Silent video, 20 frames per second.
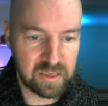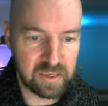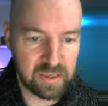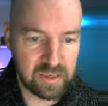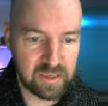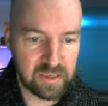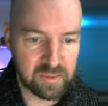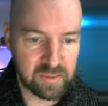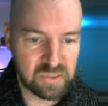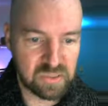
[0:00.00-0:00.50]
on
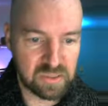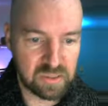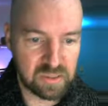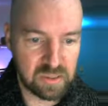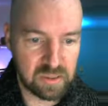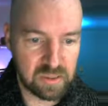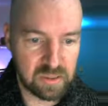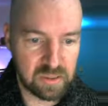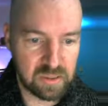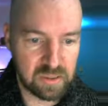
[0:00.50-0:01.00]
it. I'm just
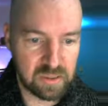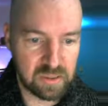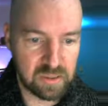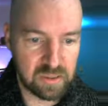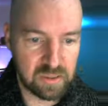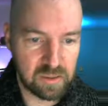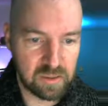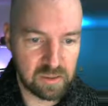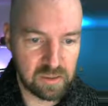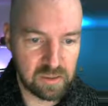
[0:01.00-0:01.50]

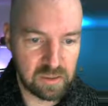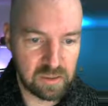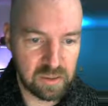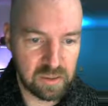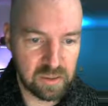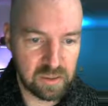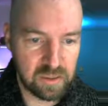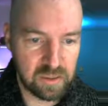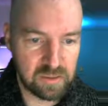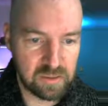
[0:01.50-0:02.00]
gonna, can
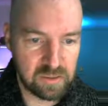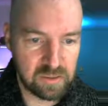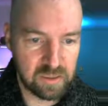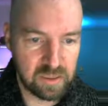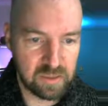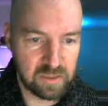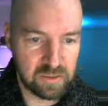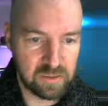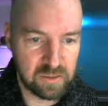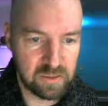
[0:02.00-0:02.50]
I
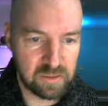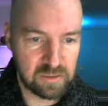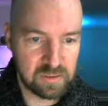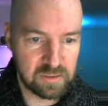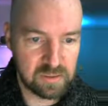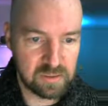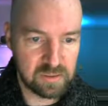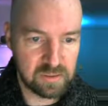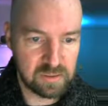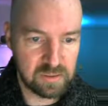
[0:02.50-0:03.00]
isolate
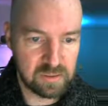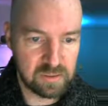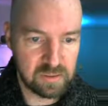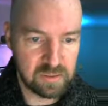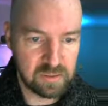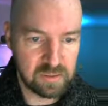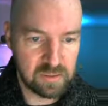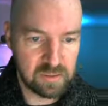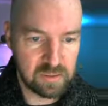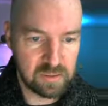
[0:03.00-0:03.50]
this?
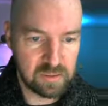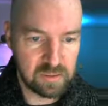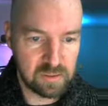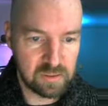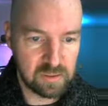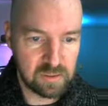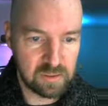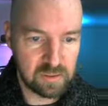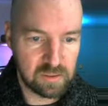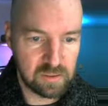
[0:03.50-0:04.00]

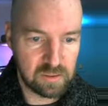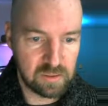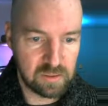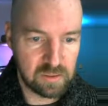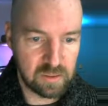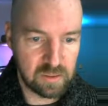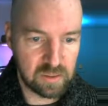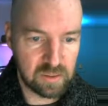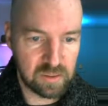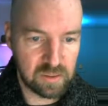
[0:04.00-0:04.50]

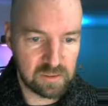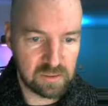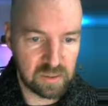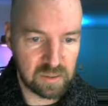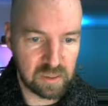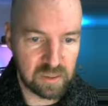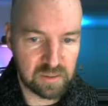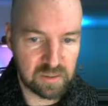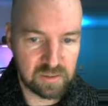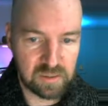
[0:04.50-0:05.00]
I guess
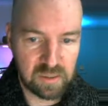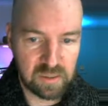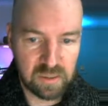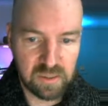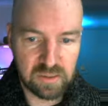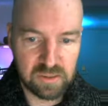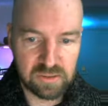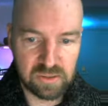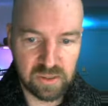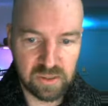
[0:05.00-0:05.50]
not.
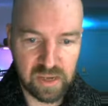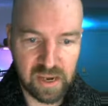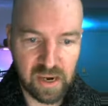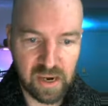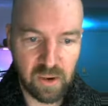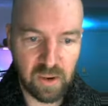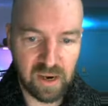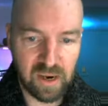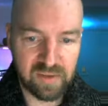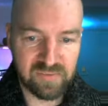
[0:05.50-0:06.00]
So
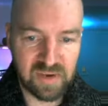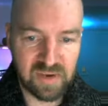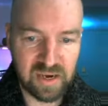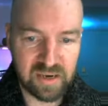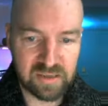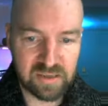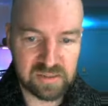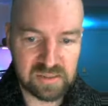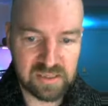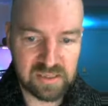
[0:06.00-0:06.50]
now I've
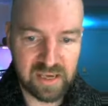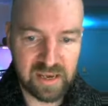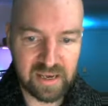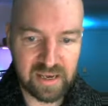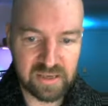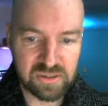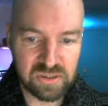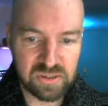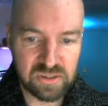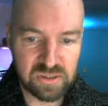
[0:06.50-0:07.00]
got a
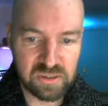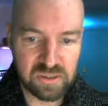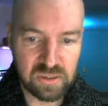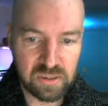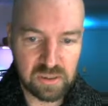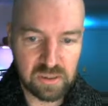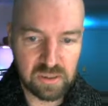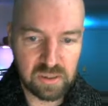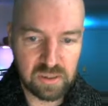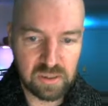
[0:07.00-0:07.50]
sketch
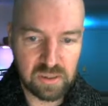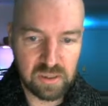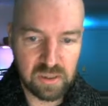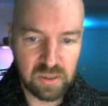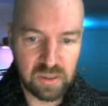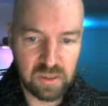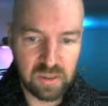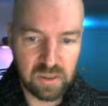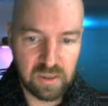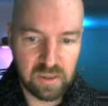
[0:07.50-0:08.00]

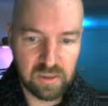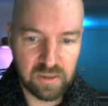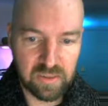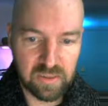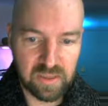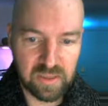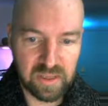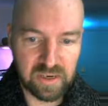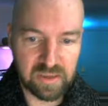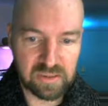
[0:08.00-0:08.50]

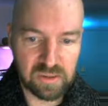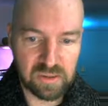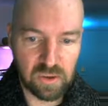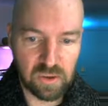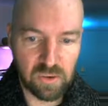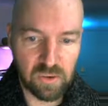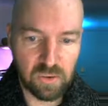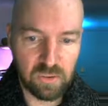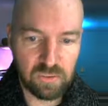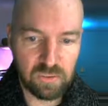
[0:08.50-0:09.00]
that is
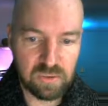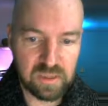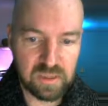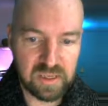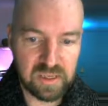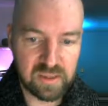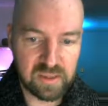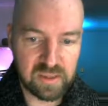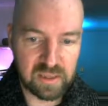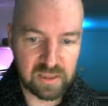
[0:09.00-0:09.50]

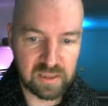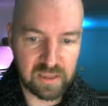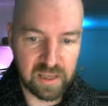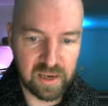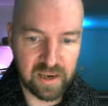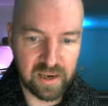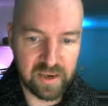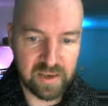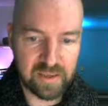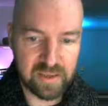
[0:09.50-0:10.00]
only the
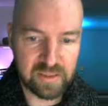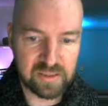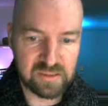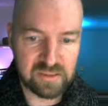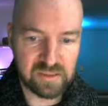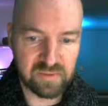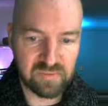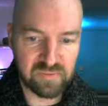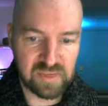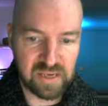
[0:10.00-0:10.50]

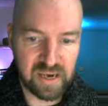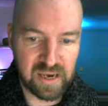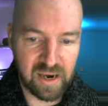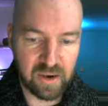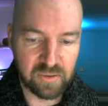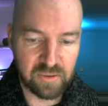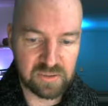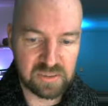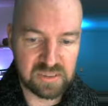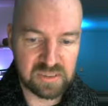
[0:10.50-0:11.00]
lines of the
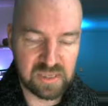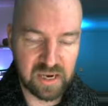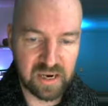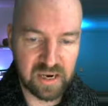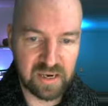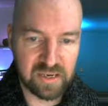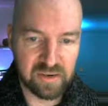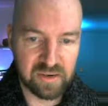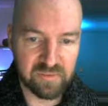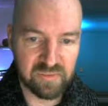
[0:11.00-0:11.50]

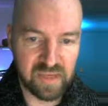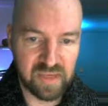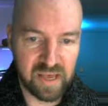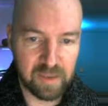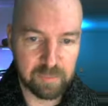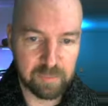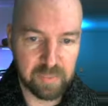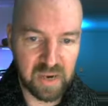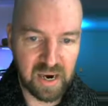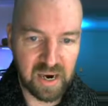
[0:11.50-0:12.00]
outside of
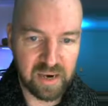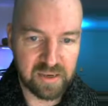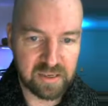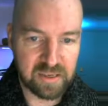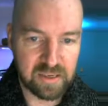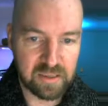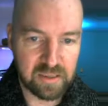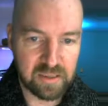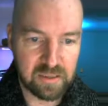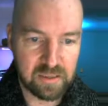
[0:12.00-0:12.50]
that
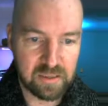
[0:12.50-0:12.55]
body.